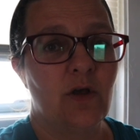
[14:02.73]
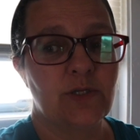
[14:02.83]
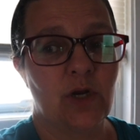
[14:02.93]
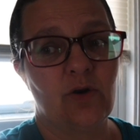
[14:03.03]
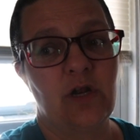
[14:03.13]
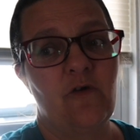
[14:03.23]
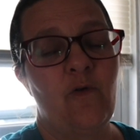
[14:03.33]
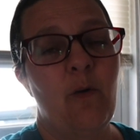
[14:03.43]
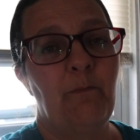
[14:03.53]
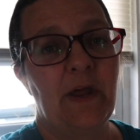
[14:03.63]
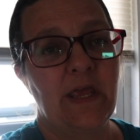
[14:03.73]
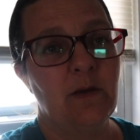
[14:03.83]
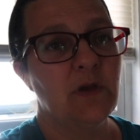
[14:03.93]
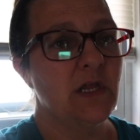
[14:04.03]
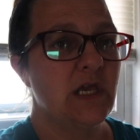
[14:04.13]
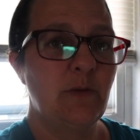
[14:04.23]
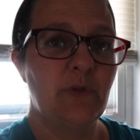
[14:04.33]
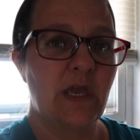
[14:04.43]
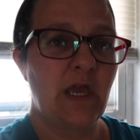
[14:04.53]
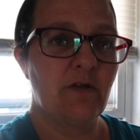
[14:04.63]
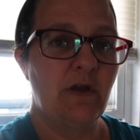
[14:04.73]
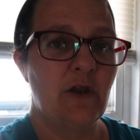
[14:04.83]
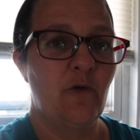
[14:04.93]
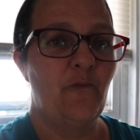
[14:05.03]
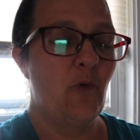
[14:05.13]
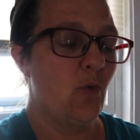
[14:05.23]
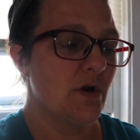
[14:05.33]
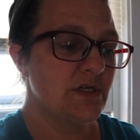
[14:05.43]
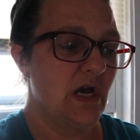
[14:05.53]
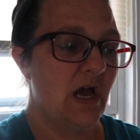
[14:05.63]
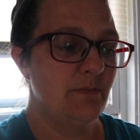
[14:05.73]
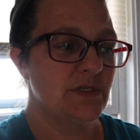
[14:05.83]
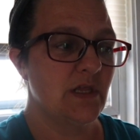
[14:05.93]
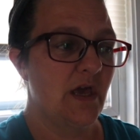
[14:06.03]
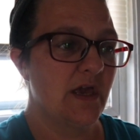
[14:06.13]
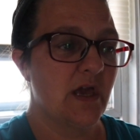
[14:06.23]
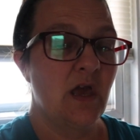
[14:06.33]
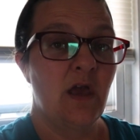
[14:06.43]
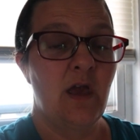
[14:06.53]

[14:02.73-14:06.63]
alternative. But I am going to keep the Gatorade for times like